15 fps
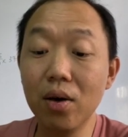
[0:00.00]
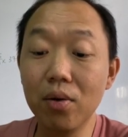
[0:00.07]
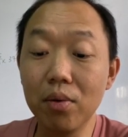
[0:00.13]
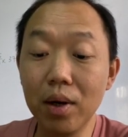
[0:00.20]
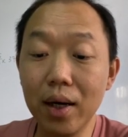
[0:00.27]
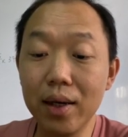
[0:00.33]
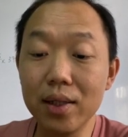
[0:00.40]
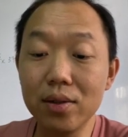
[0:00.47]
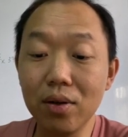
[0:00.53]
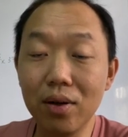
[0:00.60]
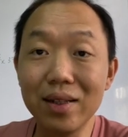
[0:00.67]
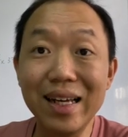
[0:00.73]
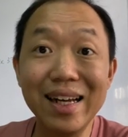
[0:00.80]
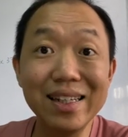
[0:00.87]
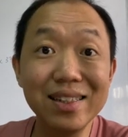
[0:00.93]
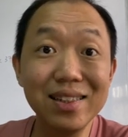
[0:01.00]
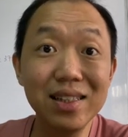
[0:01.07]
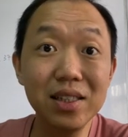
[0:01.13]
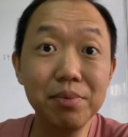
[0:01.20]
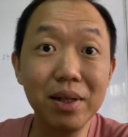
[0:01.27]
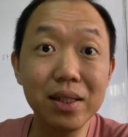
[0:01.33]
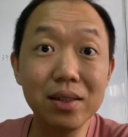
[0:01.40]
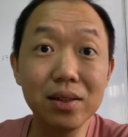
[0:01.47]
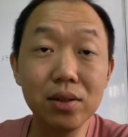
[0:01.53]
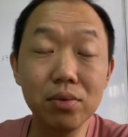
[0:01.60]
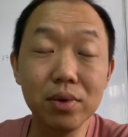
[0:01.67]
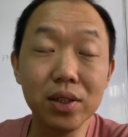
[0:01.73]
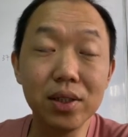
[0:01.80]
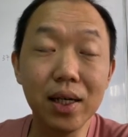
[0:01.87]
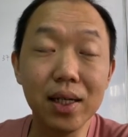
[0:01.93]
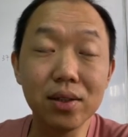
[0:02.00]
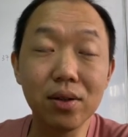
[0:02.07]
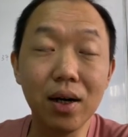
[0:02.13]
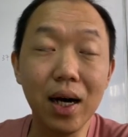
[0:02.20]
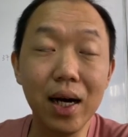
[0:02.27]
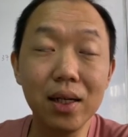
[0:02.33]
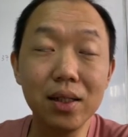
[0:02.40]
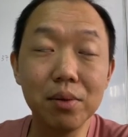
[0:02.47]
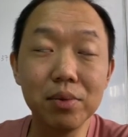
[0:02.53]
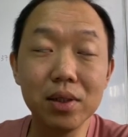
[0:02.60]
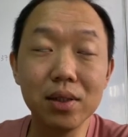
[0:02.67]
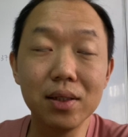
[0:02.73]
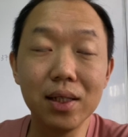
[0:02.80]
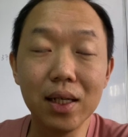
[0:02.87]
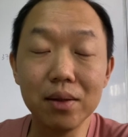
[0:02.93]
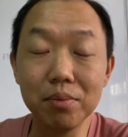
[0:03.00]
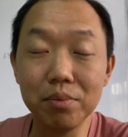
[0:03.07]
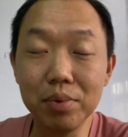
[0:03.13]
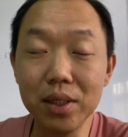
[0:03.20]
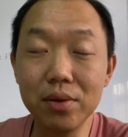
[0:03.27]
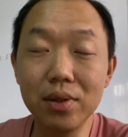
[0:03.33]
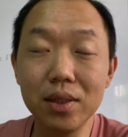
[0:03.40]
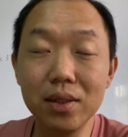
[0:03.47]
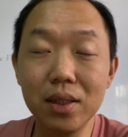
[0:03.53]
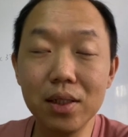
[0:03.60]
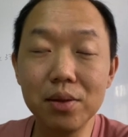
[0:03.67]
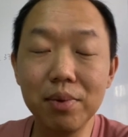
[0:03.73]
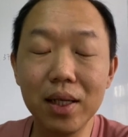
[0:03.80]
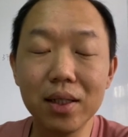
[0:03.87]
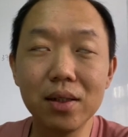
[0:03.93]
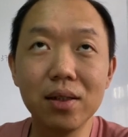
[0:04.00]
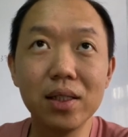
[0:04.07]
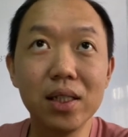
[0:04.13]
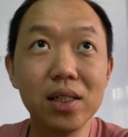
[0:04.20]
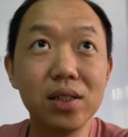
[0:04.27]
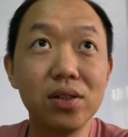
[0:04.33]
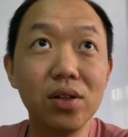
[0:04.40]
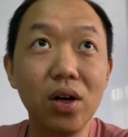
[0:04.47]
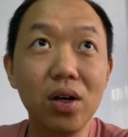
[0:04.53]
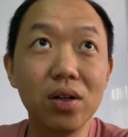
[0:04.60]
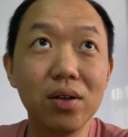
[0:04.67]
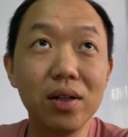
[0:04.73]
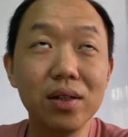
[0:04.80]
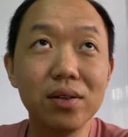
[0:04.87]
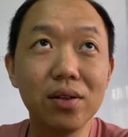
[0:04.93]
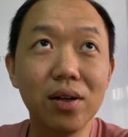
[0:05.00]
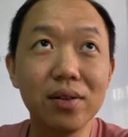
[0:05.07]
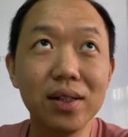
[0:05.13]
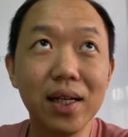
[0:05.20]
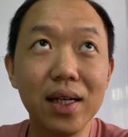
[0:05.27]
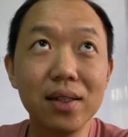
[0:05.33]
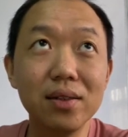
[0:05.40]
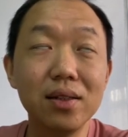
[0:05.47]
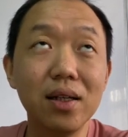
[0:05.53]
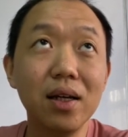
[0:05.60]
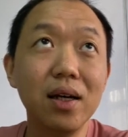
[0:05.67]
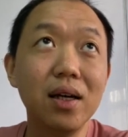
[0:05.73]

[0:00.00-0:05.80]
Whereas on Alice's spectacle, which has got higher temperature than Beatrice's spectacle, is not going to condense